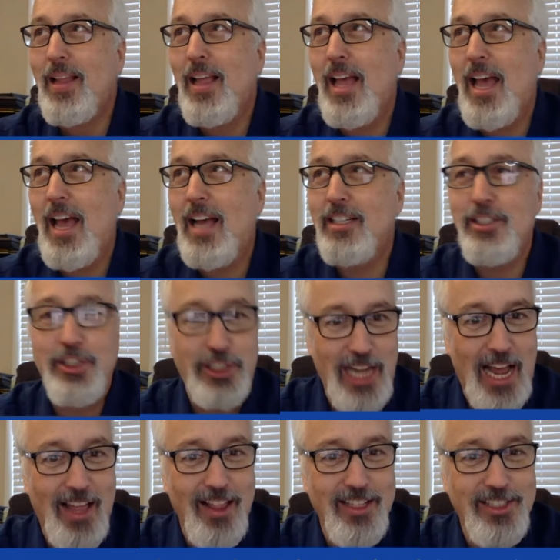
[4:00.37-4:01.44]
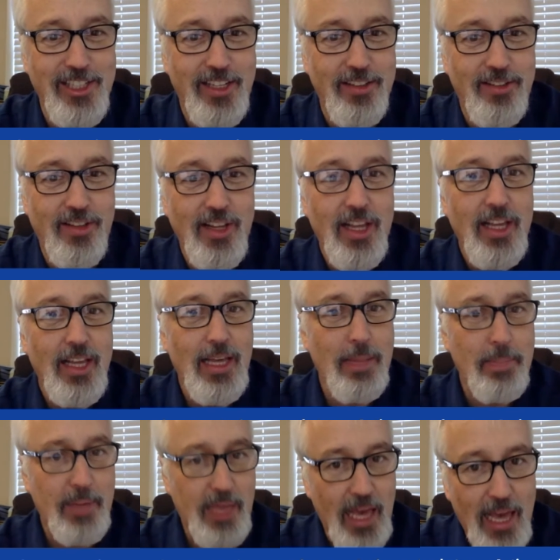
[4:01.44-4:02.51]
and challenges
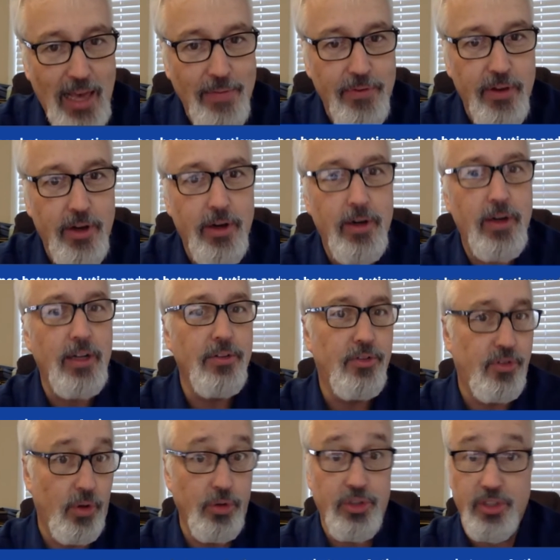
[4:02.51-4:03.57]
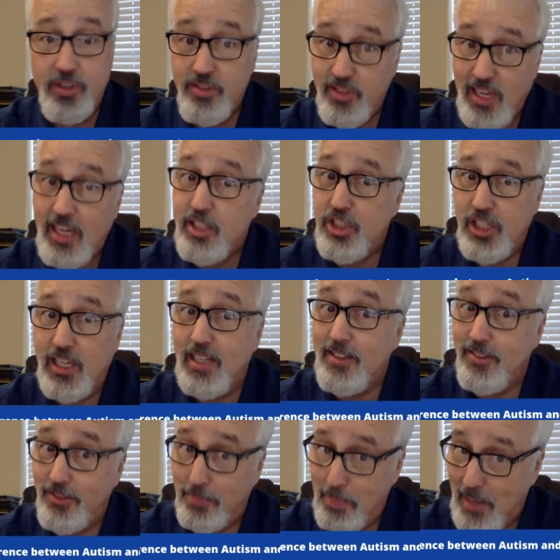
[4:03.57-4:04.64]
in behavior and socialization,
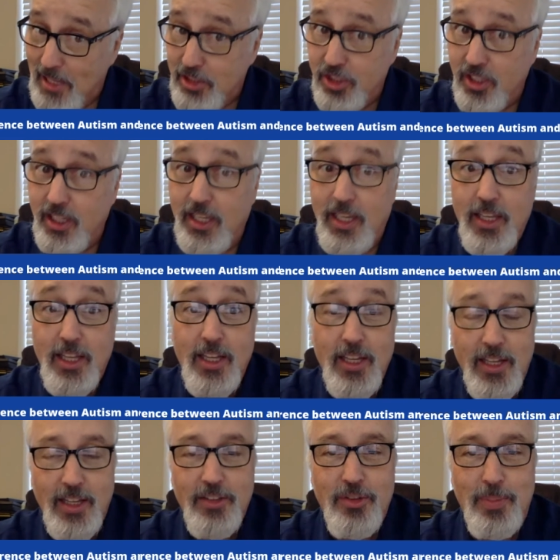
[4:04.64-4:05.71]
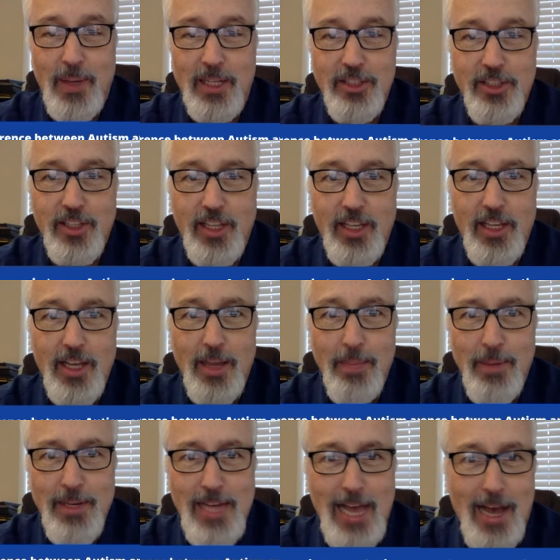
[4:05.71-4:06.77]
especially,
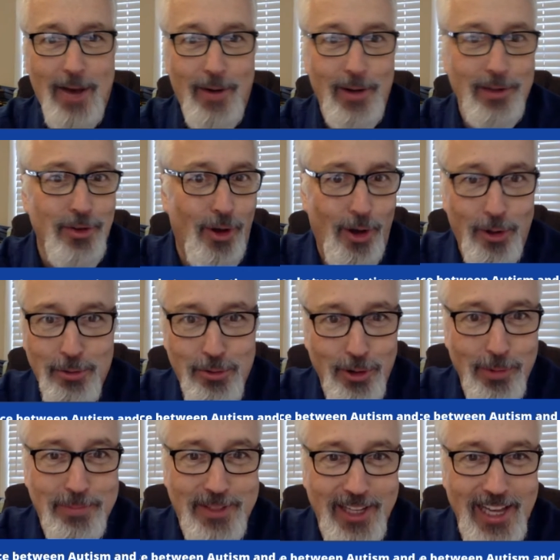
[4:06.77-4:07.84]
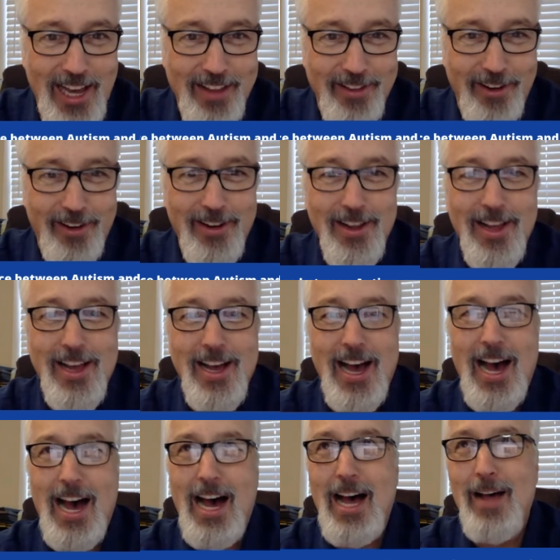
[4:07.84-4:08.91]
but now it's all grouped together.
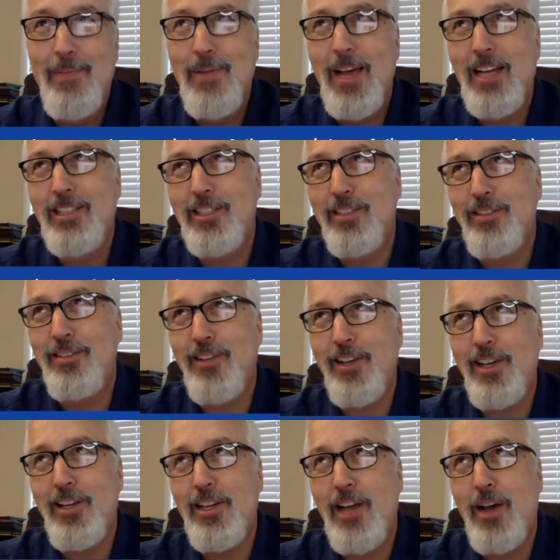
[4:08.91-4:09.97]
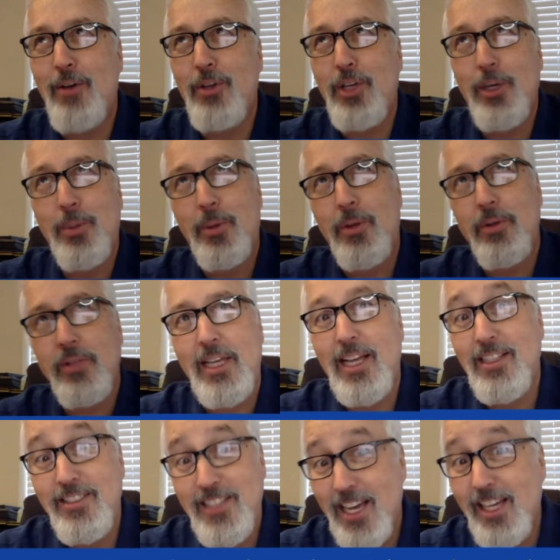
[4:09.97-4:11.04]
And just so you know, you will
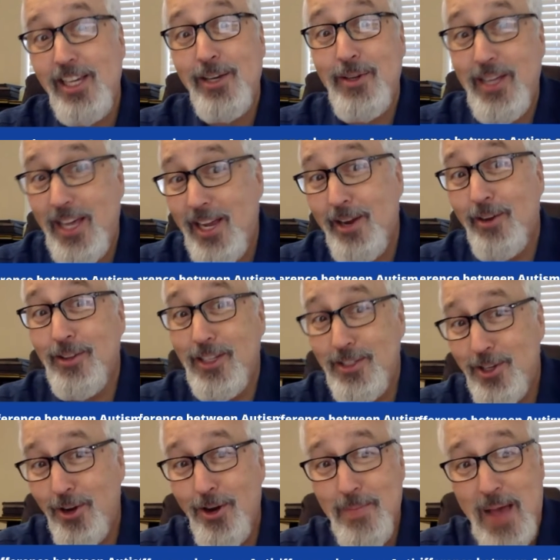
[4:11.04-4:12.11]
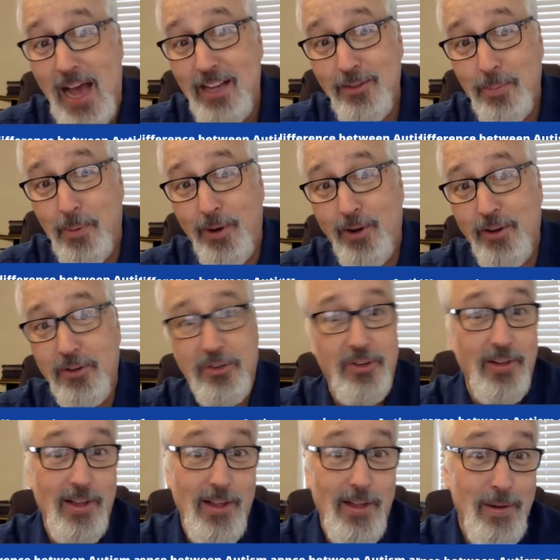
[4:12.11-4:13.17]
continue to hear the term Asperger's
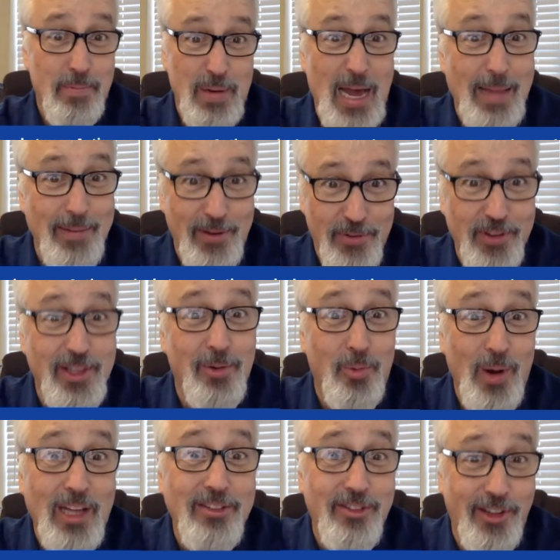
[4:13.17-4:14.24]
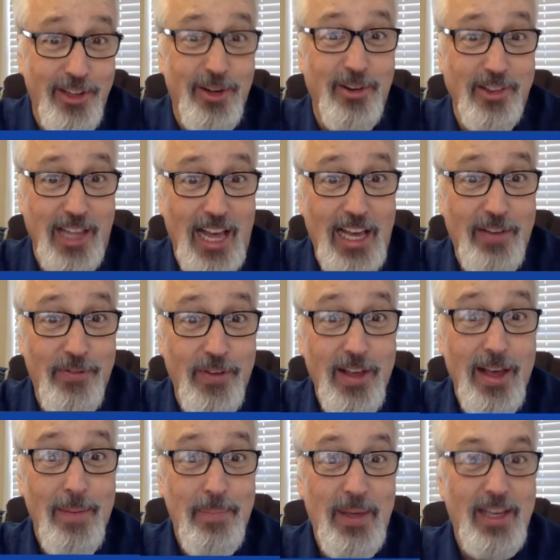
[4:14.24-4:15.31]
probably for the rest of your life
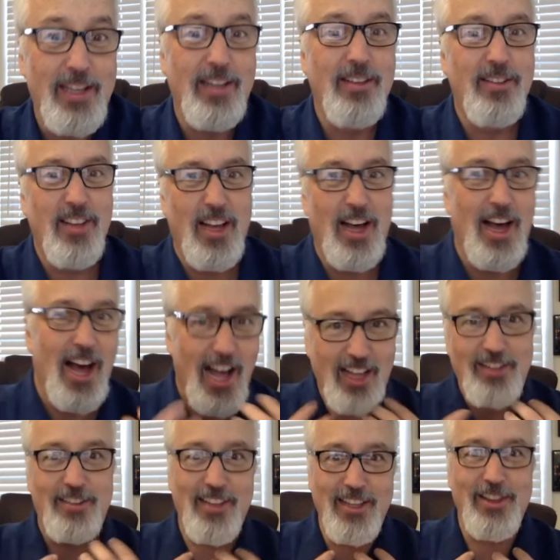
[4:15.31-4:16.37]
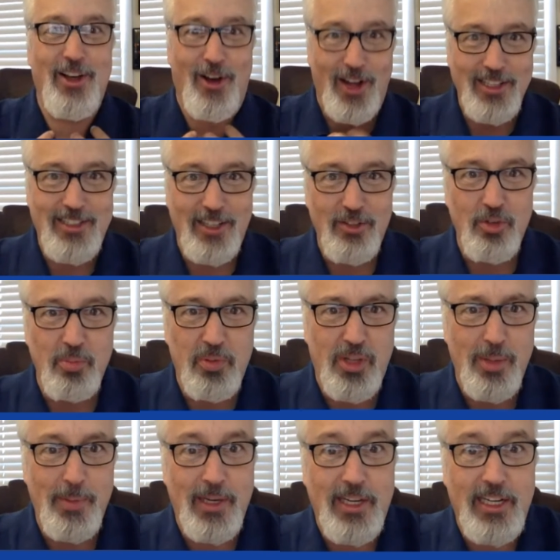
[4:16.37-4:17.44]
because us in the autism
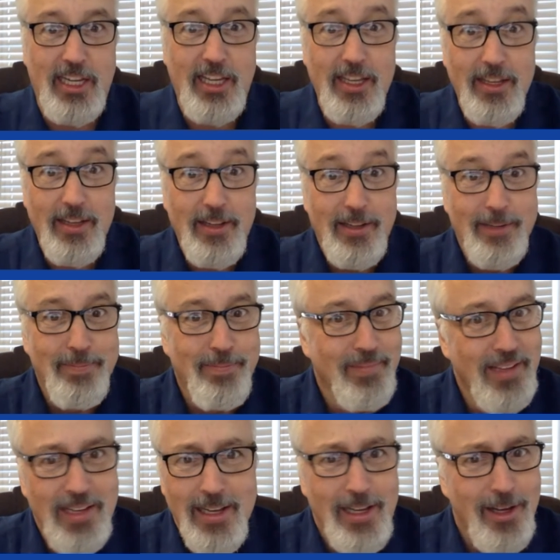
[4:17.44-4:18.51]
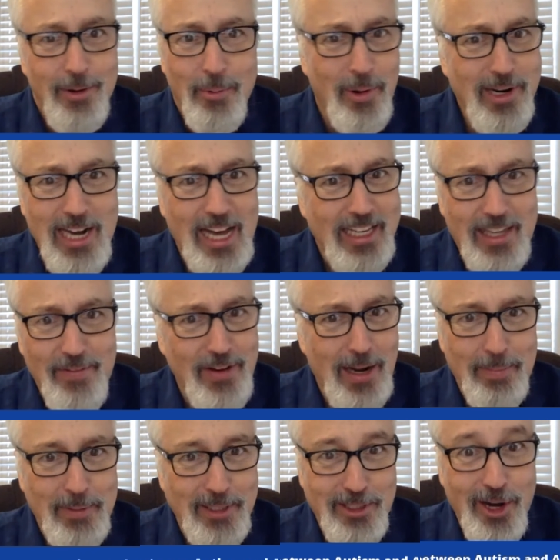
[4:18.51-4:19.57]
community, we're not giving
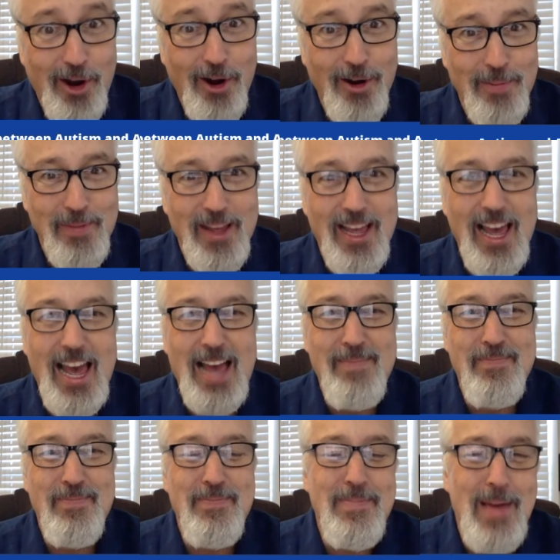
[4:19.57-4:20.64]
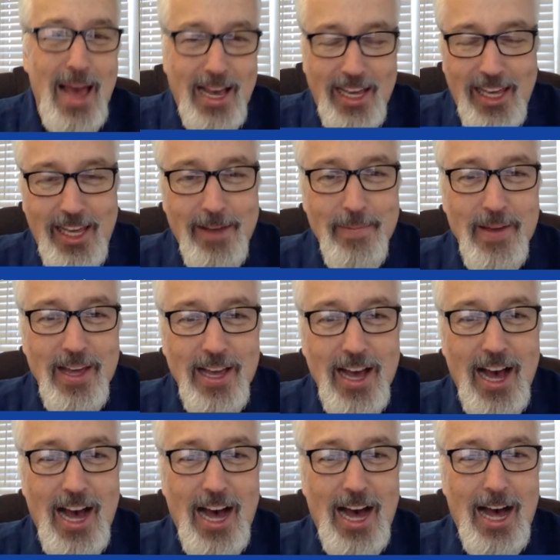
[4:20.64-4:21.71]
up the term. And many
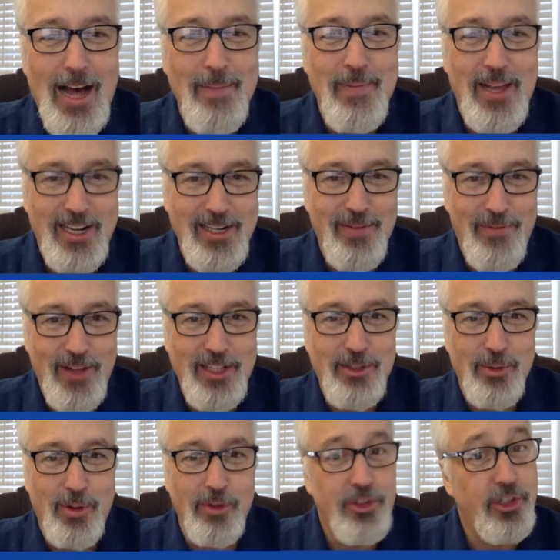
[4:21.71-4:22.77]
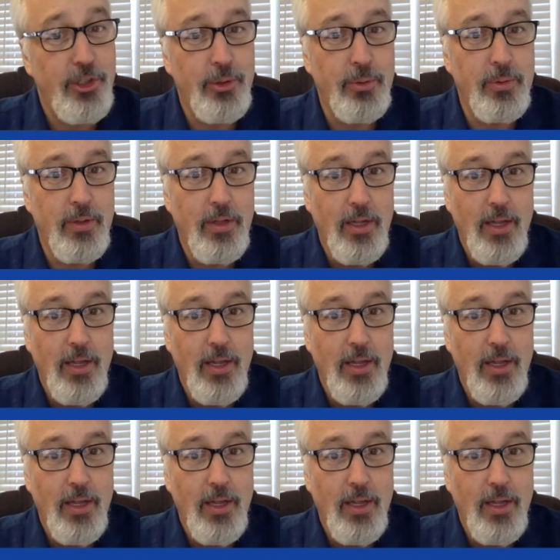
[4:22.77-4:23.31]
individuals who